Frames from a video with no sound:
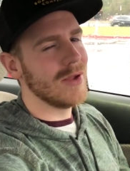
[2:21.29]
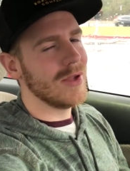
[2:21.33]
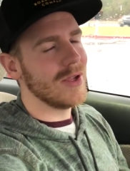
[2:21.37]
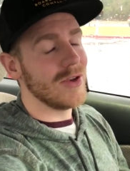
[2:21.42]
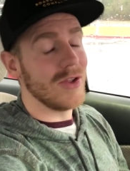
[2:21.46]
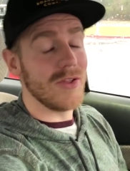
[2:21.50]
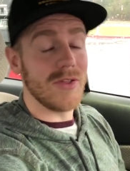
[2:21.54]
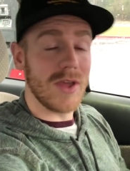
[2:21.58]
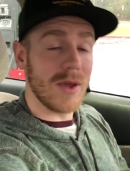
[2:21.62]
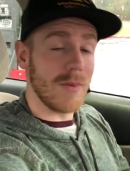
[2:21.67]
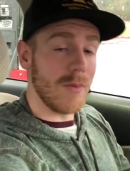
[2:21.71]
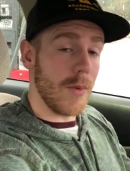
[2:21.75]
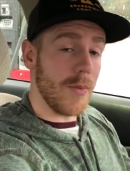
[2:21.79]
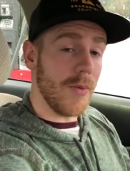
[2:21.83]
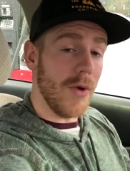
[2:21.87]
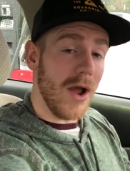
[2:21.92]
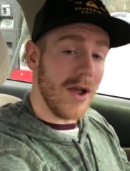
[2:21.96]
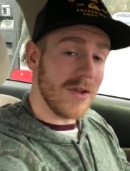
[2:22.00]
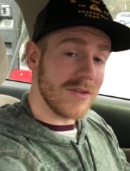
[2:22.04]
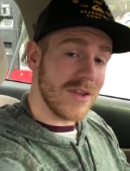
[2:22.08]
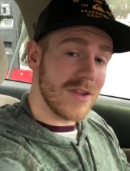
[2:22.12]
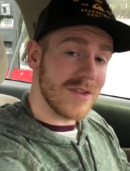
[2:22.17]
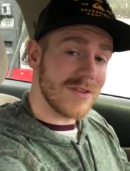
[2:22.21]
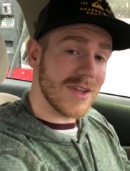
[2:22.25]
Do you think I'm a
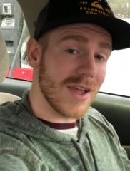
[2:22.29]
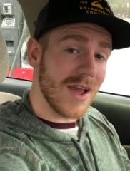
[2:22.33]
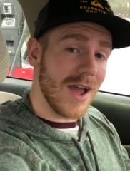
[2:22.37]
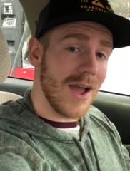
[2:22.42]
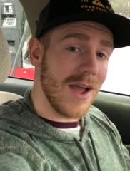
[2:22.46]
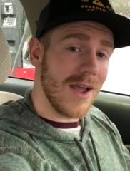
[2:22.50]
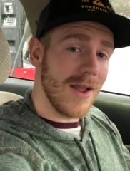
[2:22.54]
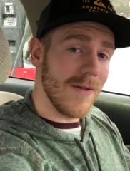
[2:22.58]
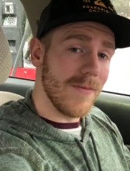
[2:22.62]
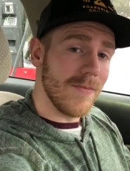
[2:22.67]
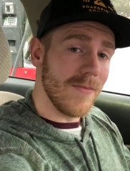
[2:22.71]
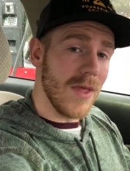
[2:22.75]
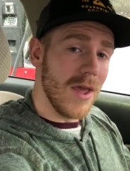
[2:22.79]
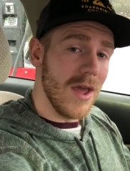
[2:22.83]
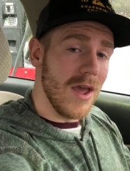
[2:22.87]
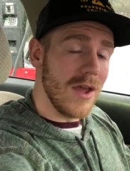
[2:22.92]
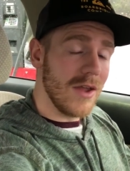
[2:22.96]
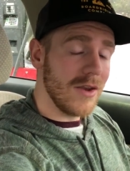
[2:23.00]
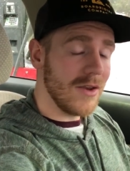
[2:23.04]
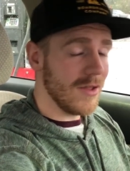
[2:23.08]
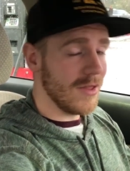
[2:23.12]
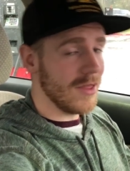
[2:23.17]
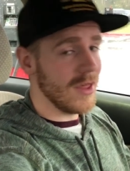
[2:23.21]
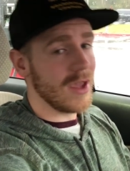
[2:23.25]
Process guy?
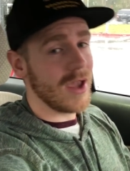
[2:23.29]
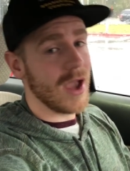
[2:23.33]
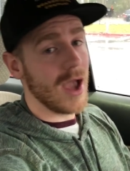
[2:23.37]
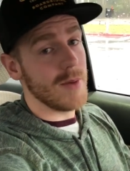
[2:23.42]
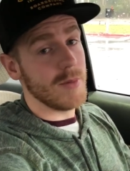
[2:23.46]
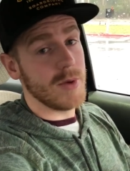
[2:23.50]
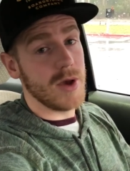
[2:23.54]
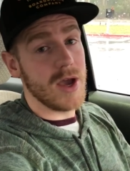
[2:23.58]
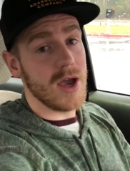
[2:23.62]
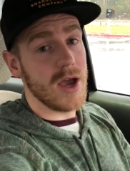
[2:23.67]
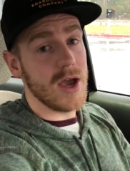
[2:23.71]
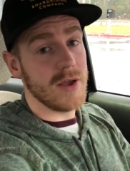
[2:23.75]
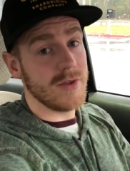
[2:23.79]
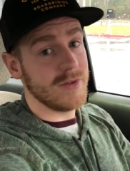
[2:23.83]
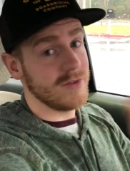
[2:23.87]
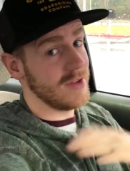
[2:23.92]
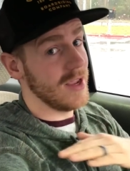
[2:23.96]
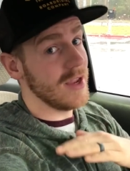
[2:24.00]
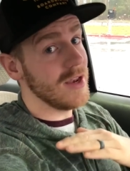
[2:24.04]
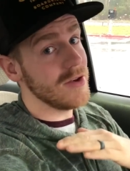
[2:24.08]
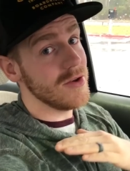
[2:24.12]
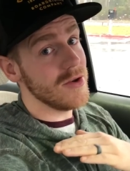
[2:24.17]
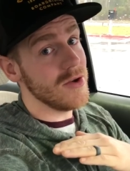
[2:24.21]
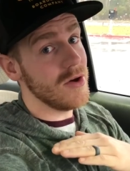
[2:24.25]
Do you think I'm a
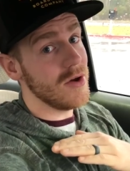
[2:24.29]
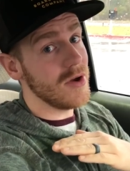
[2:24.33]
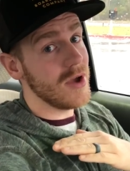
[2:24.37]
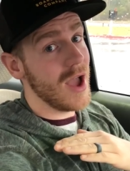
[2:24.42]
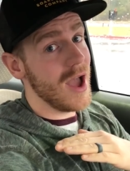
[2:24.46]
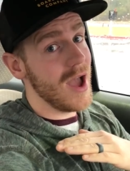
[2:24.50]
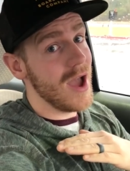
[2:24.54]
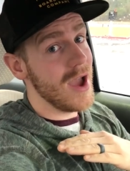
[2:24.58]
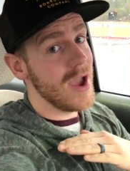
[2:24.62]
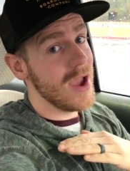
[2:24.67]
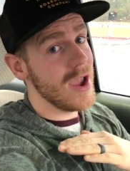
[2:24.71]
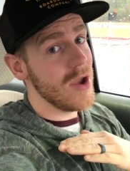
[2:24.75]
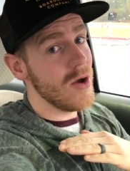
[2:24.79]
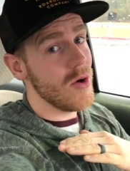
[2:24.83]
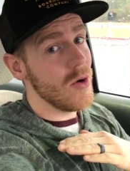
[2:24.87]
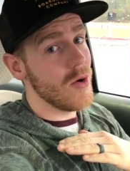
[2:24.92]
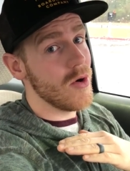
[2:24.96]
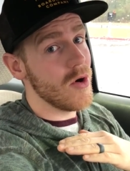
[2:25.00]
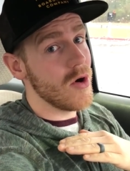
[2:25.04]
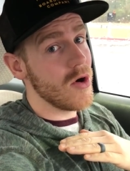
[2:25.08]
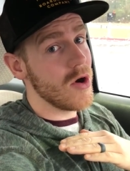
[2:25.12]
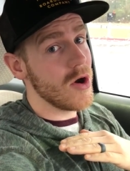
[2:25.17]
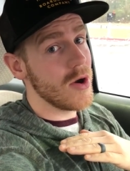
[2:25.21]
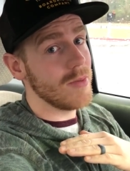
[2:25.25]
Sentinel guy?
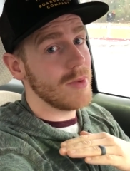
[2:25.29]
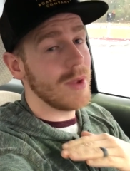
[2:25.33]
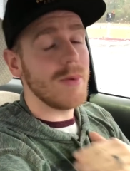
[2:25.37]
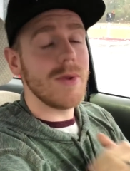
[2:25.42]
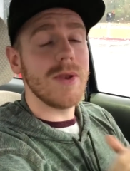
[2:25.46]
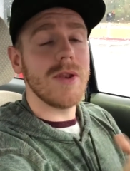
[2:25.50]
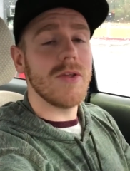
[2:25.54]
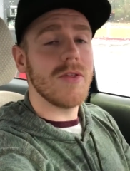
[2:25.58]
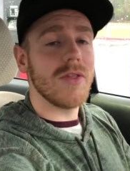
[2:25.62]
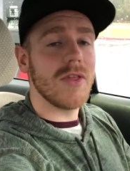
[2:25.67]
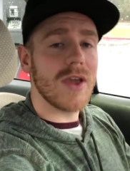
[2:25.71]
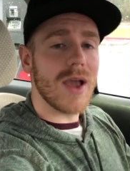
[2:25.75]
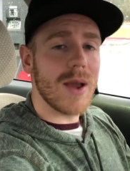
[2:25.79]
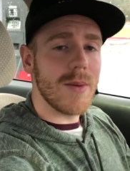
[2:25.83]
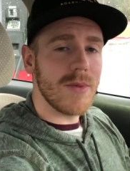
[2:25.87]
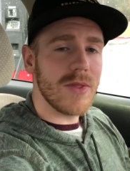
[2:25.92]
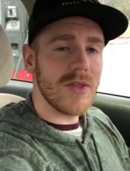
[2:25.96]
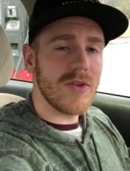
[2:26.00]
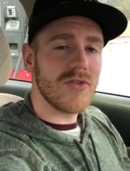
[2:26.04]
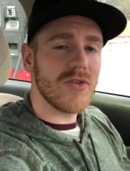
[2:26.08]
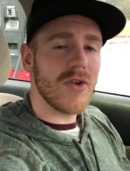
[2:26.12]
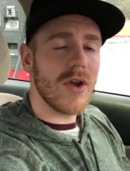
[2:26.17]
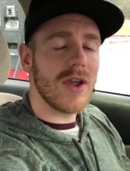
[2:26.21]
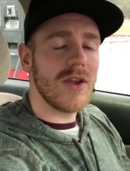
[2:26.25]
Or maybe do you think I'm
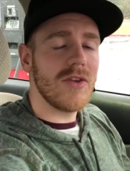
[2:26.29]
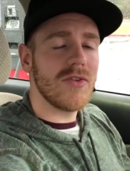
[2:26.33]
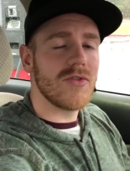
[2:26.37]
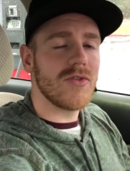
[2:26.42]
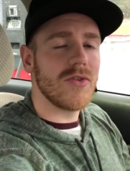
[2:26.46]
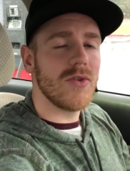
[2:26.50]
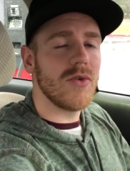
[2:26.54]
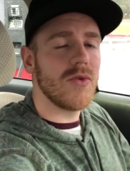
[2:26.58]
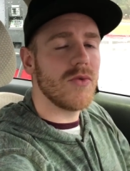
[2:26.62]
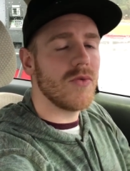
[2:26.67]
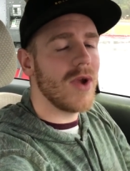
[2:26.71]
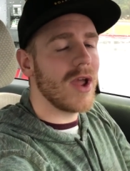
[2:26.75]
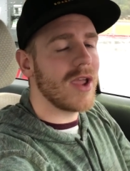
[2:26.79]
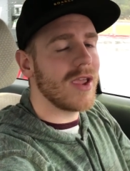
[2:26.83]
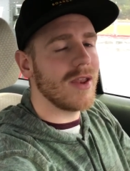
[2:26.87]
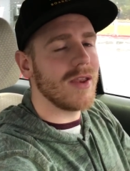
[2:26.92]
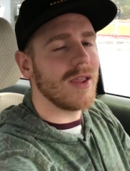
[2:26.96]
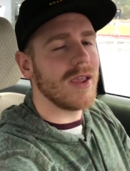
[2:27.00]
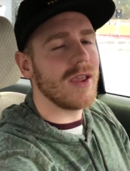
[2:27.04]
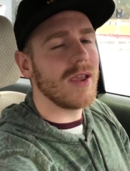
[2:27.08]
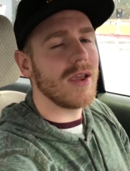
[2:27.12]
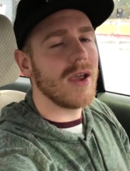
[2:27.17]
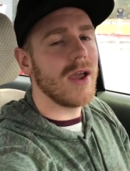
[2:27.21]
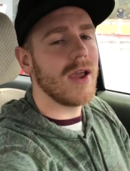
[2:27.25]
the tried and true
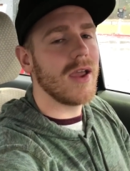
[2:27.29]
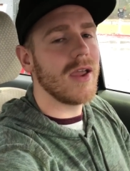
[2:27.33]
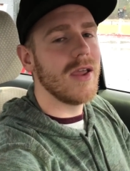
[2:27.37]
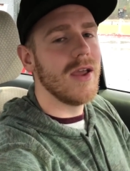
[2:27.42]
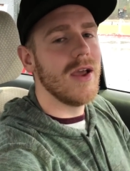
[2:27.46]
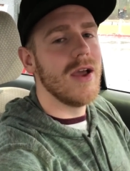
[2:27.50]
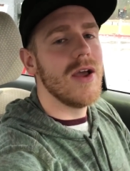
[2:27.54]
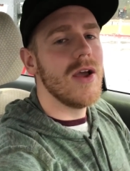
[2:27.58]
Reckoning guy?